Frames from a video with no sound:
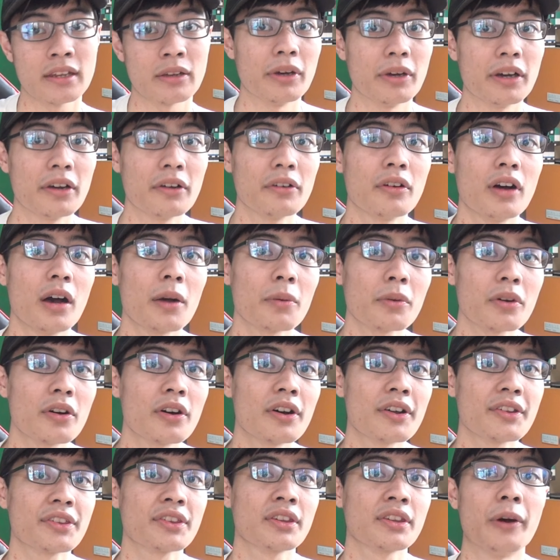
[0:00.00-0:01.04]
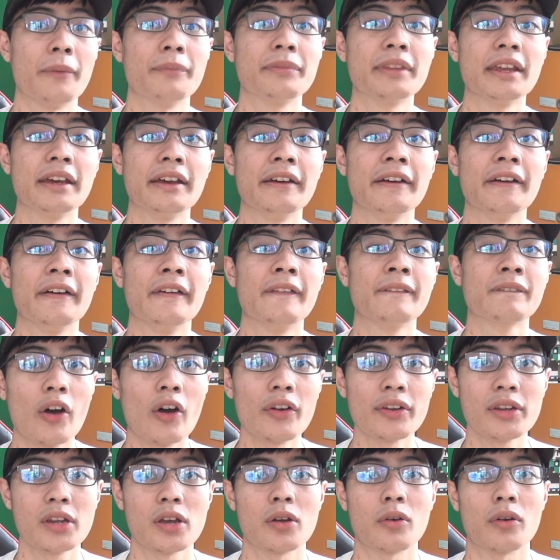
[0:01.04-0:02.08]
well, of course, from the
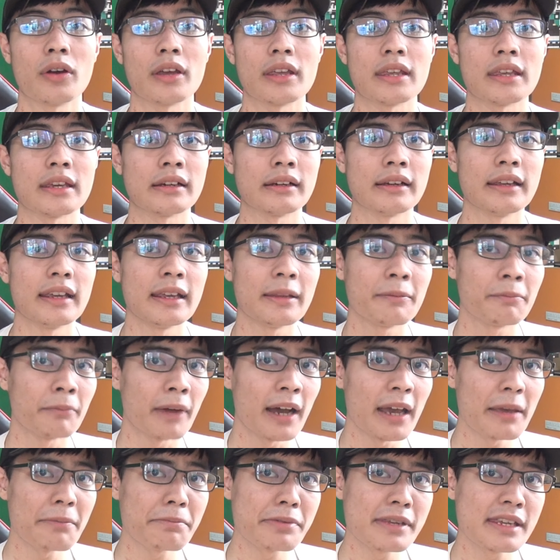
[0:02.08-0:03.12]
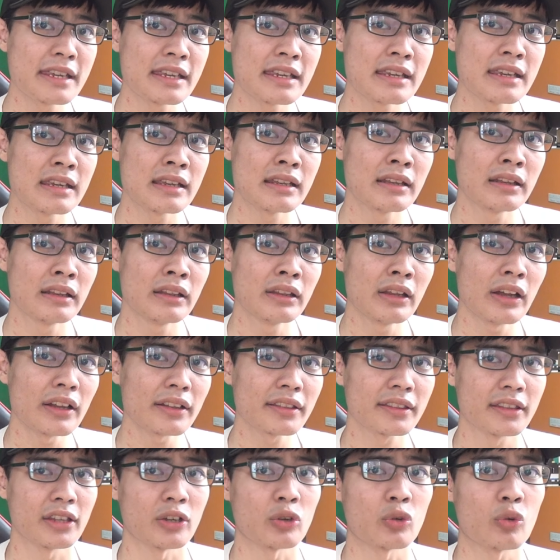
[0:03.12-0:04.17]
audio right here, it might be
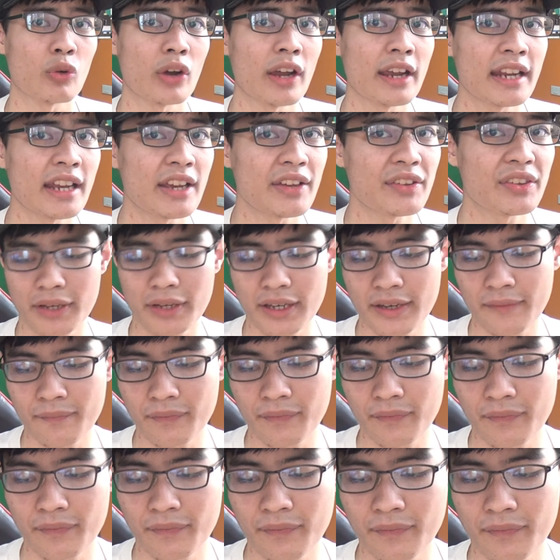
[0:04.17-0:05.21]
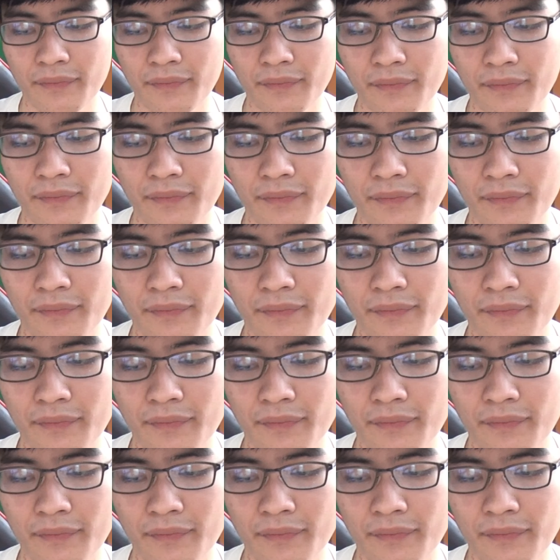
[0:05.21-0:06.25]
not the greatest, but I'm gonna say it's pretty
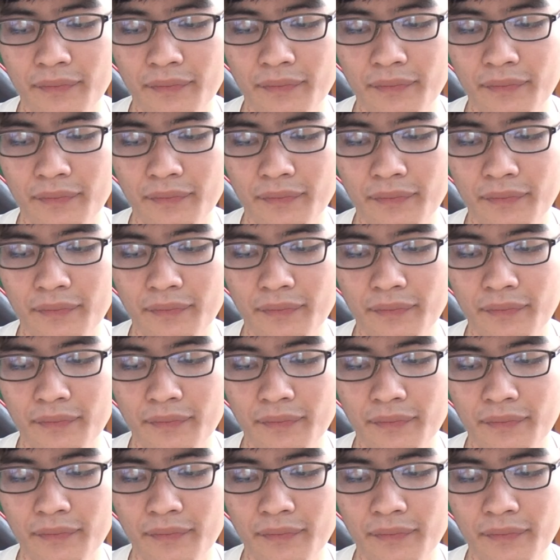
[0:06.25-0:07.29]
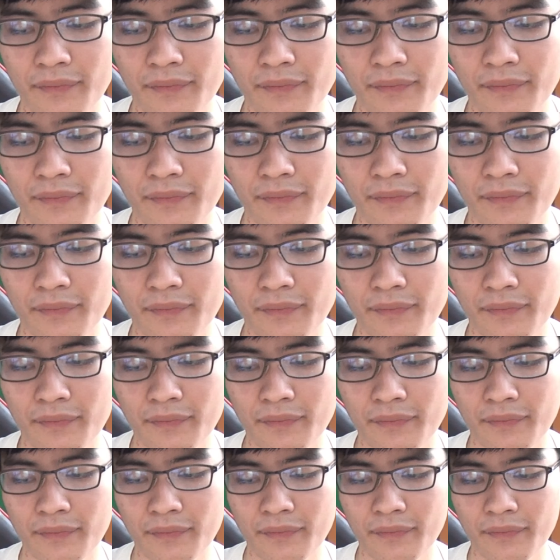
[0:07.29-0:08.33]
much usable for, like, for
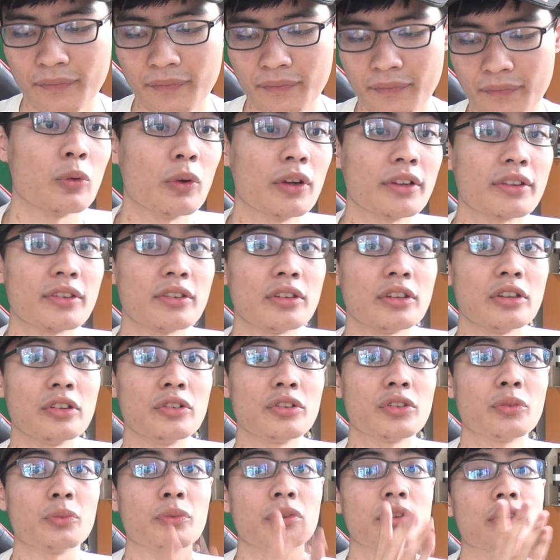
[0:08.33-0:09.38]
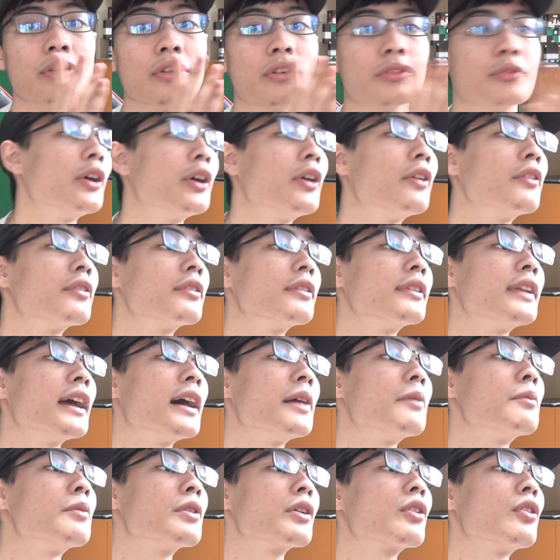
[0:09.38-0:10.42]
example, if you want to use with your phone that
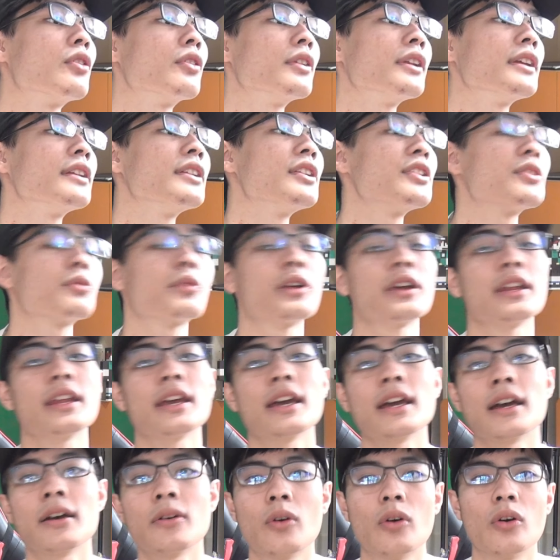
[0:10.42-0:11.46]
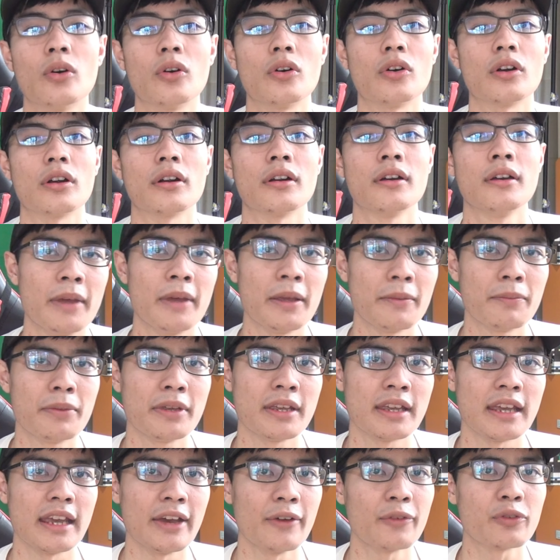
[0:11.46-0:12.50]
I'm recording this right now, or
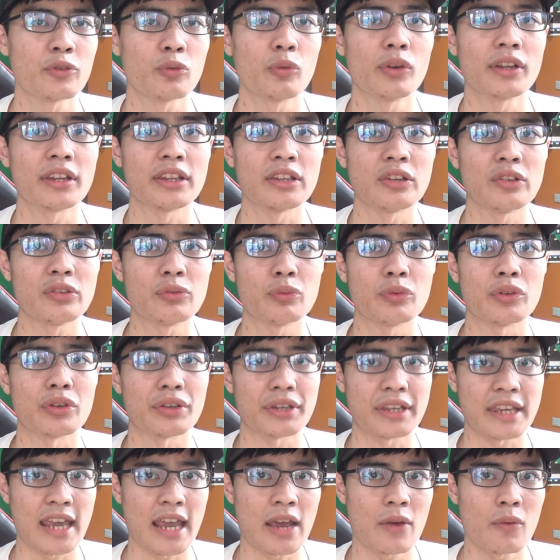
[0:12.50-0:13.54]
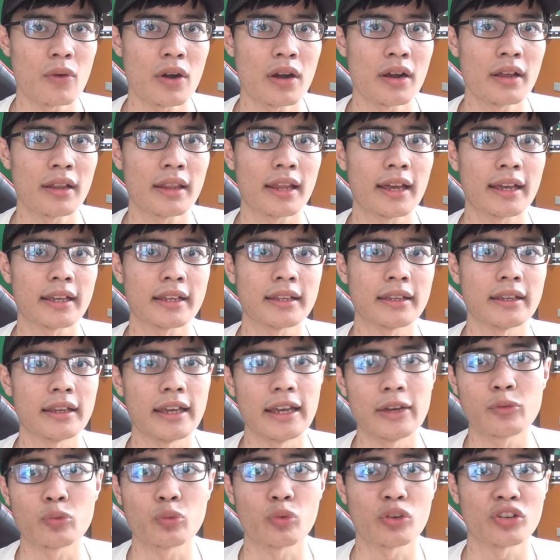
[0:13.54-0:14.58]
maybe if you want to use with your camera, like
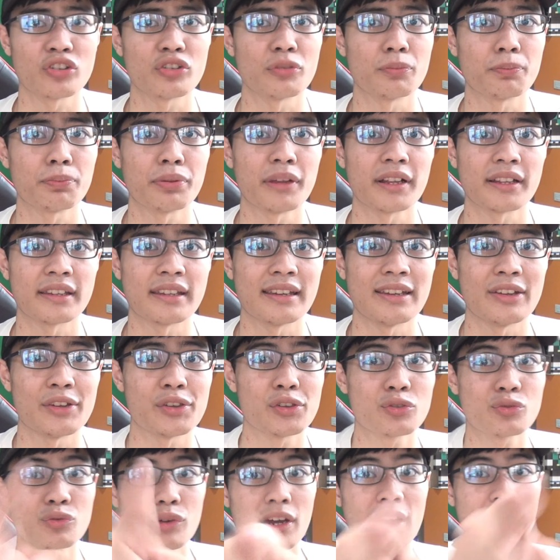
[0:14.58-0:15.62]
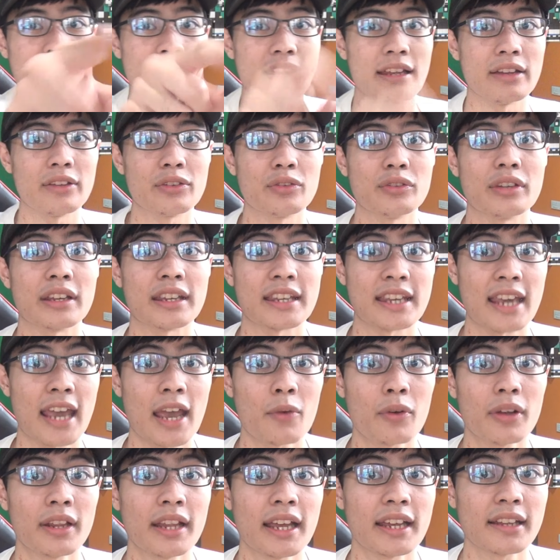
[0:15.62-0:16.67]
if you want to plug it in straight into the
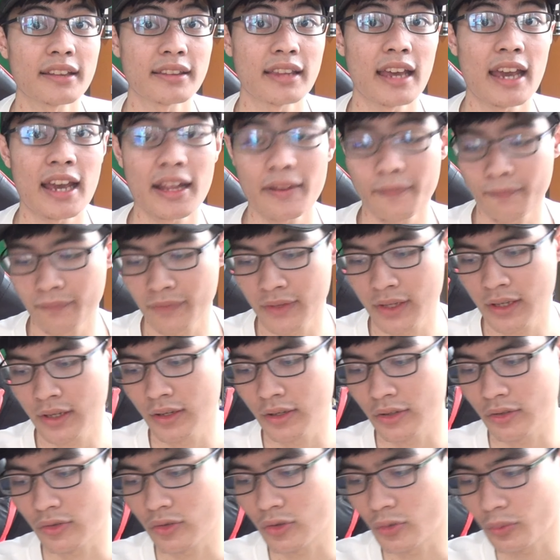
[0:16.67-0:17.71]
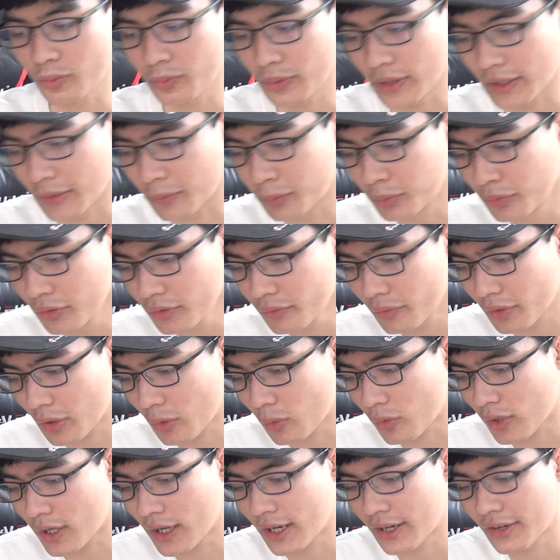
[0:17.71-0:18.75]
camera like that, it would
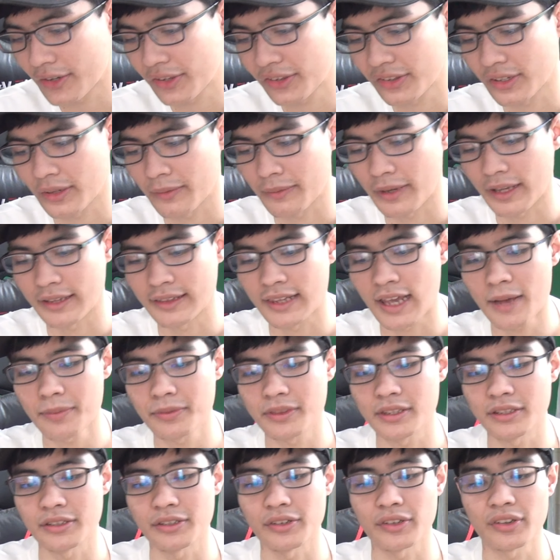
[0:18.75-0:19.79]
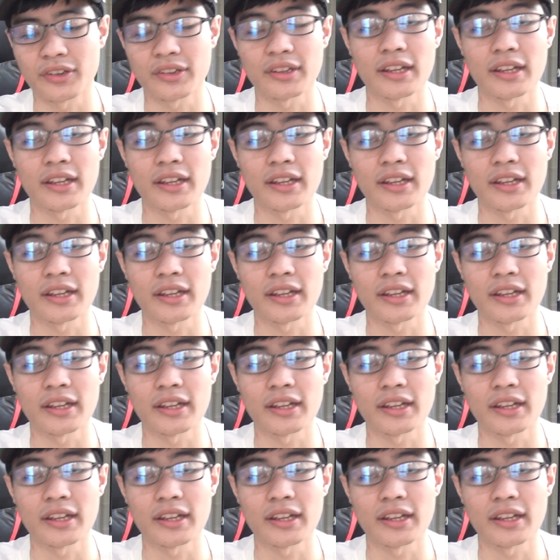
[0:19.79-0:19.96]
require some adapters